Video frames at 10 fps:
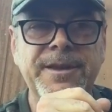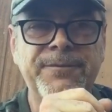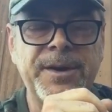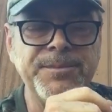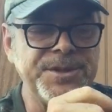
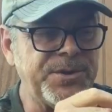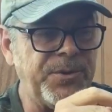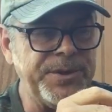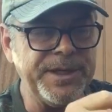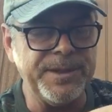I'm just
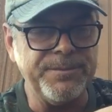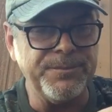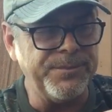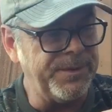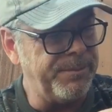holding it
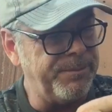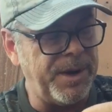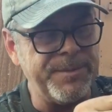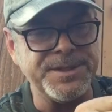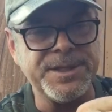by
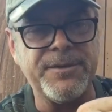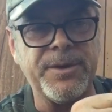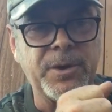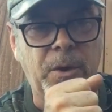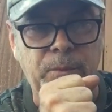myself, I
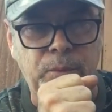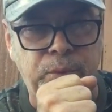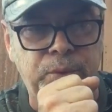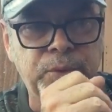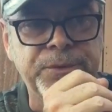go
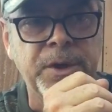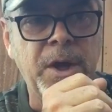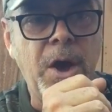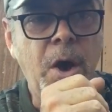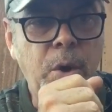hoot,
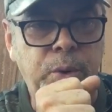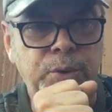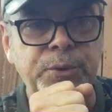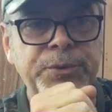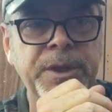
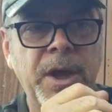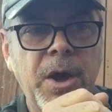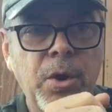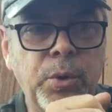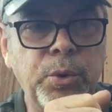hoot,
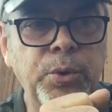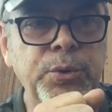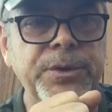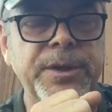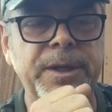hoot.
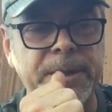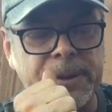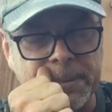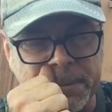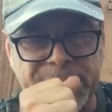
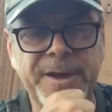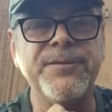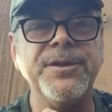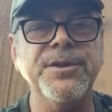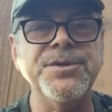You have
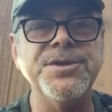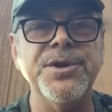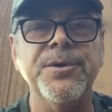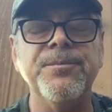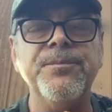to use
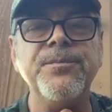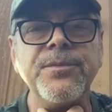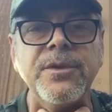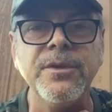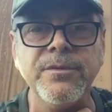your
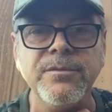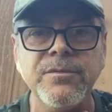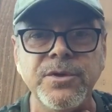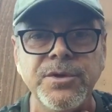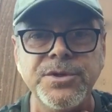
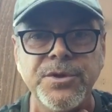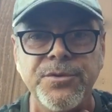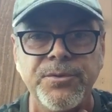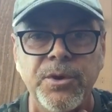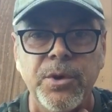
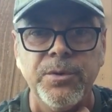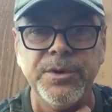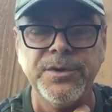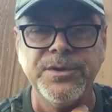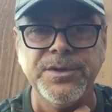throat
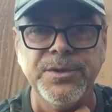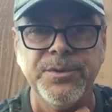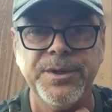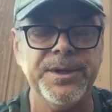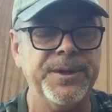to do it.